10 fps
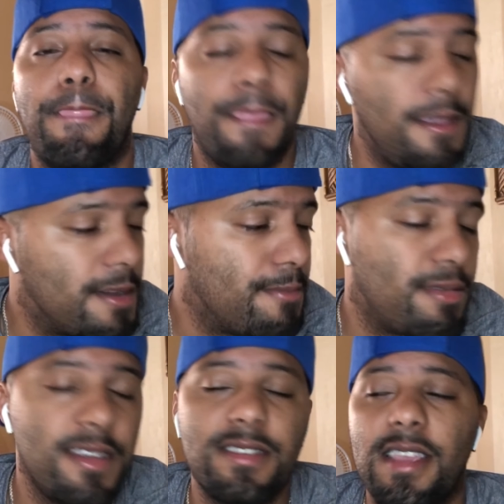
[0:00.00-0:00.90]
He a
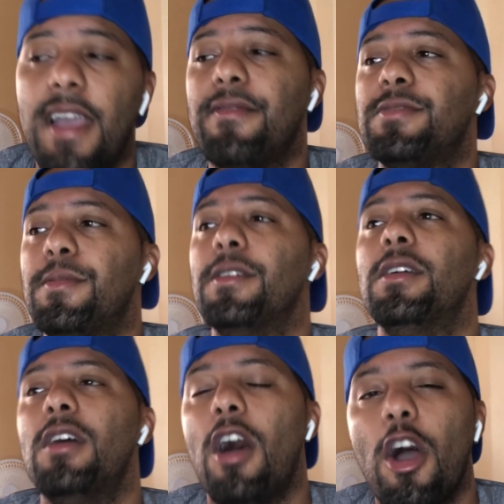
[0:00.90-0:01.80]
complete savage. But
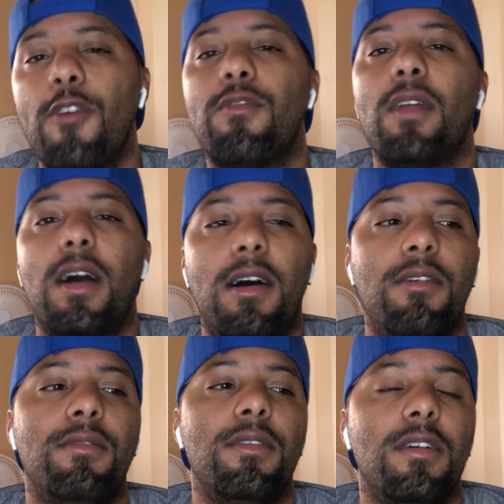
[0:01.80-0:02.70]

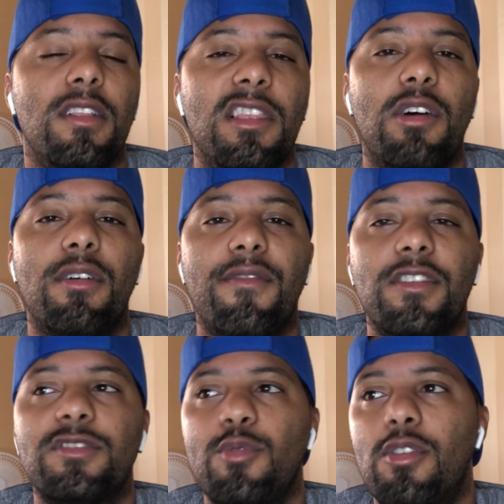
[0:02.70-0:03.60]
overall, Lara
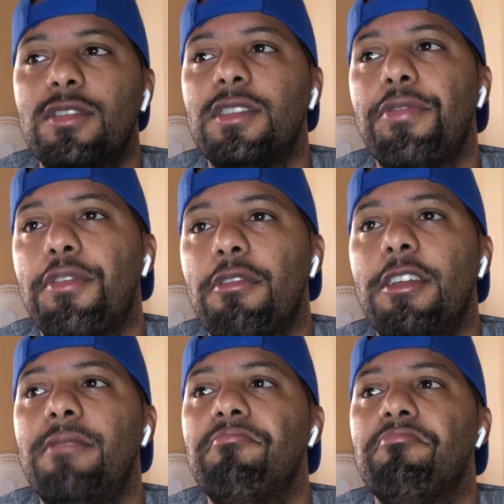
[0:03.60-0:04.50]
versus Warrington
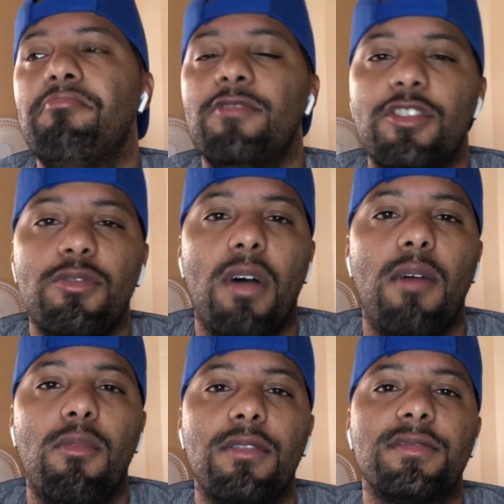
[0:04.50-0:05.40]
3, do
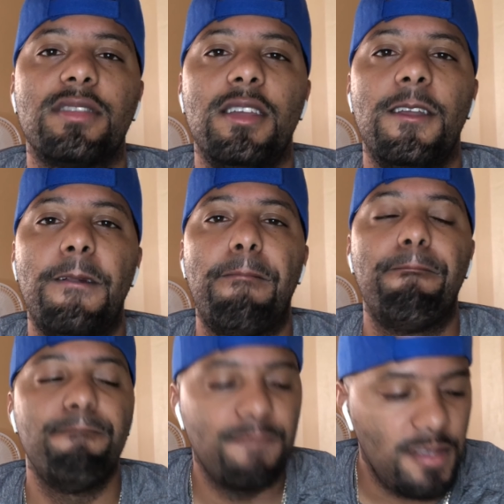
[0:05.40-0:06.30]
I want to see it?
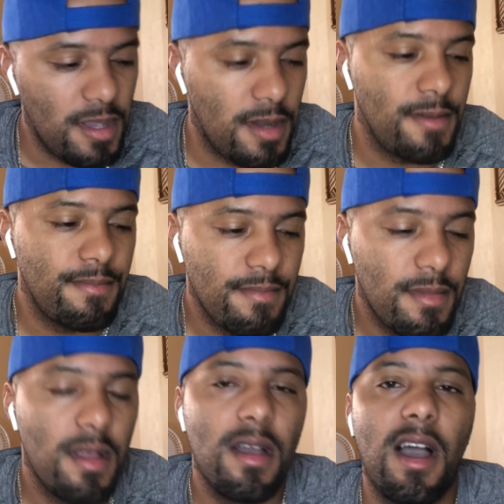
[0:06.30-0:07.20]
Yeah,
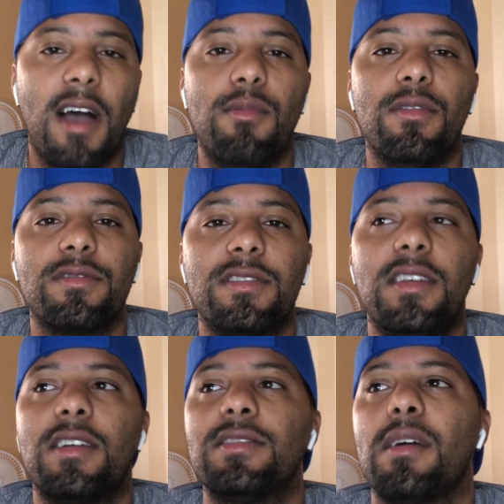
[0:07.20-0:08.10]
I want to see
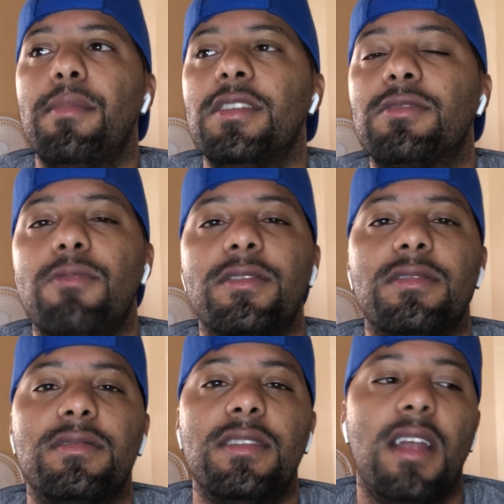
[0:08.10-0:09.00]
it because I'm interested
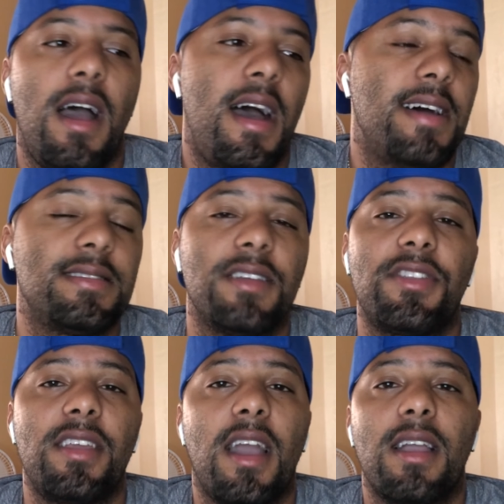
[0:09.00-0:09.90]
to see the odds. I
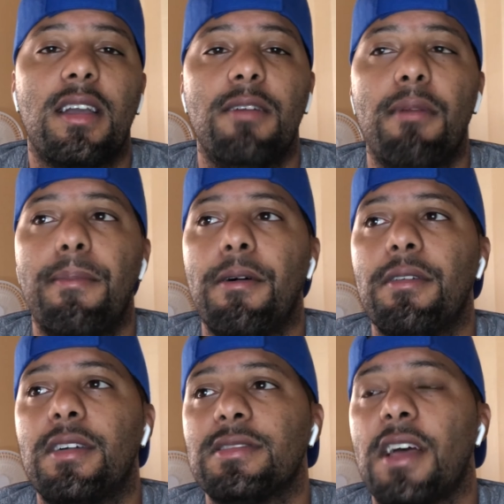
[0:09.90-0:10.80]
think I can come up on
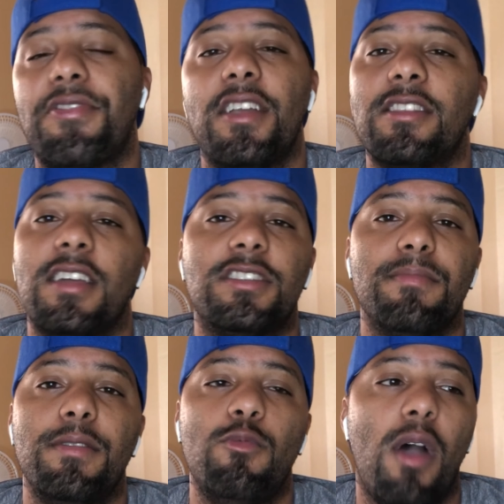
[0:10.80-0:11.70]
it because I think they should
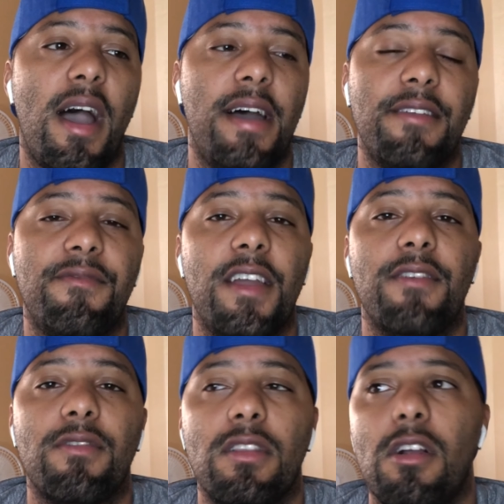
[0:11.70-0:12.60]
be wide in
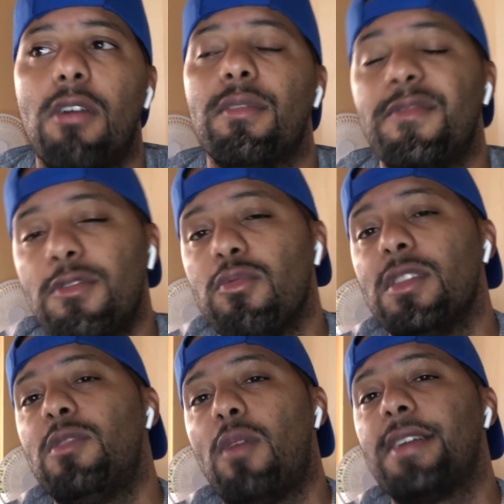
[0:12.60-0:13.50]
favor of Lara. If you're
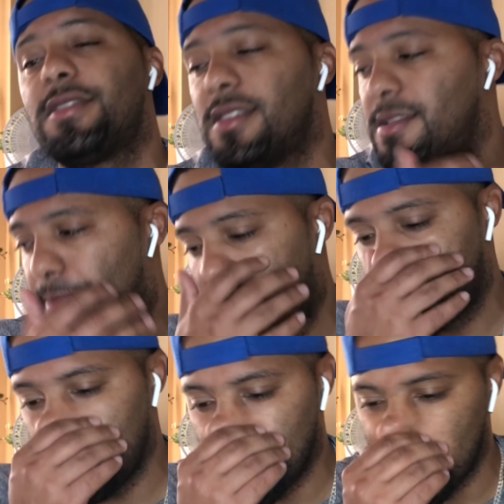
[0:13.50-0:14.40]
really watching this
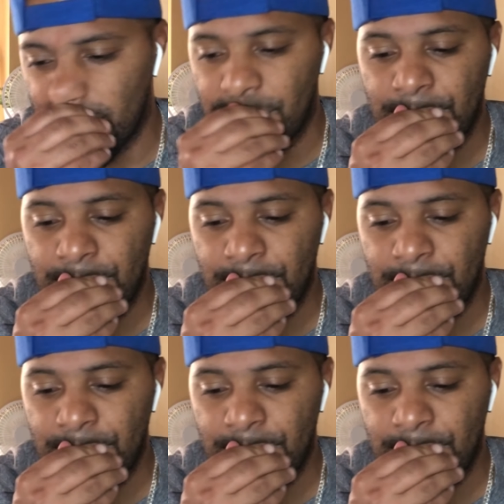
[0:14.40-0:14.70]
boxing shit